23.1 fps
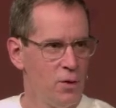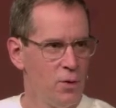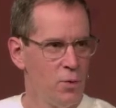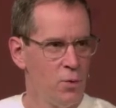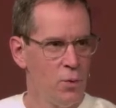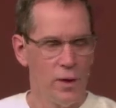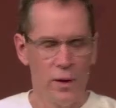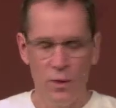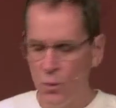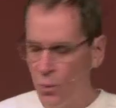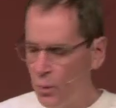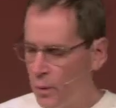
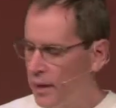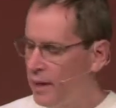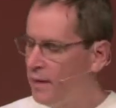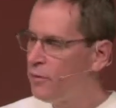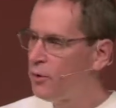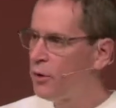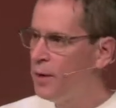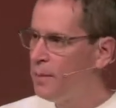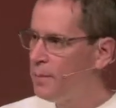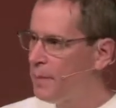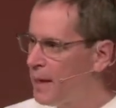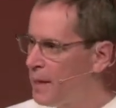Where
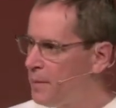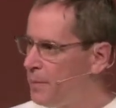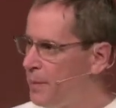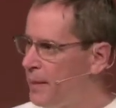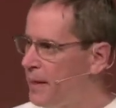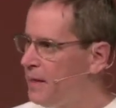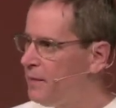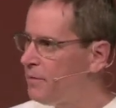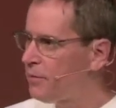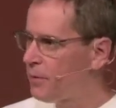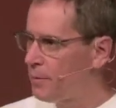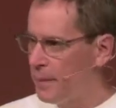whatever it might
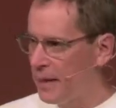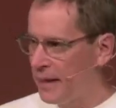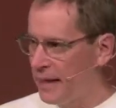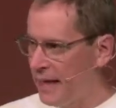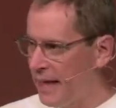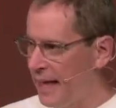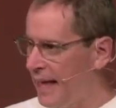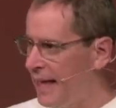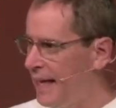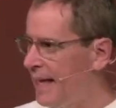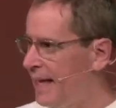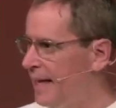be, from a
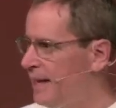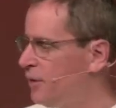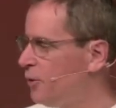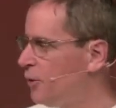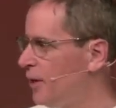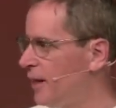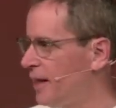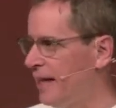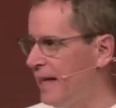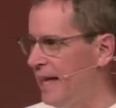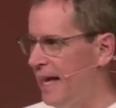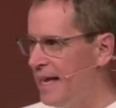can or
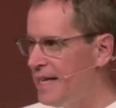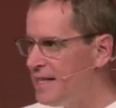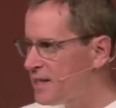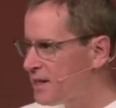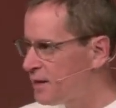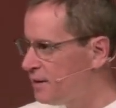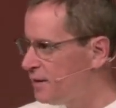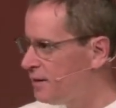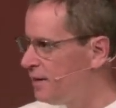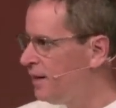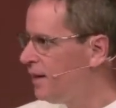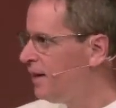a case,
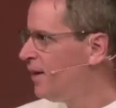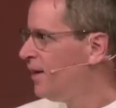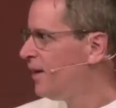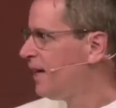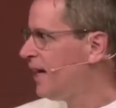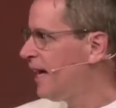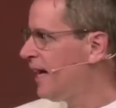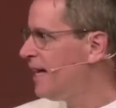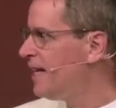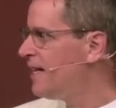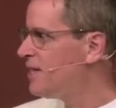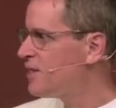
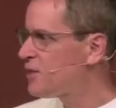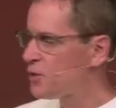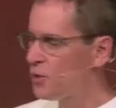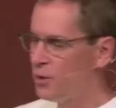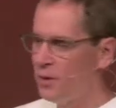case